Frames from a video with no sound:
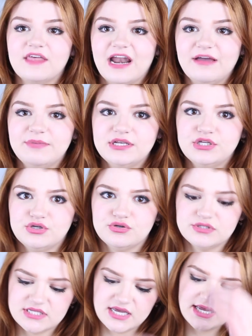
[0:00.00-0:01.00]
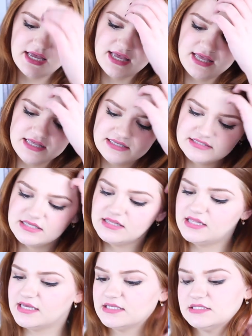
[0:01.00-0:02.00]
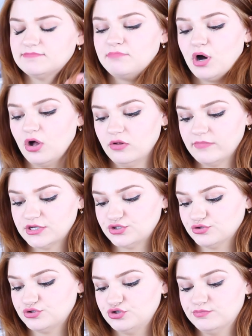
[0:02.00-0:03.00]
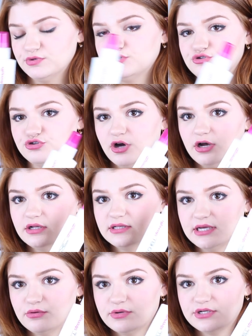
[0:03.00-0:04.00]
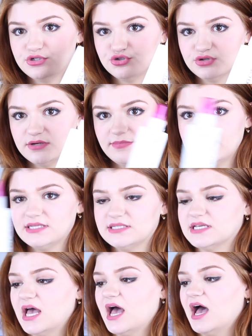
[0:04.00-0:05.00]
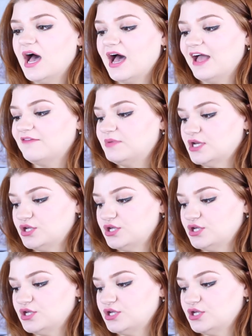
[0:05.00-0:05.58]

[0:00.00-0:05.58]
that I've been using is this Paul Mitchell super strong liquid treatment. I've been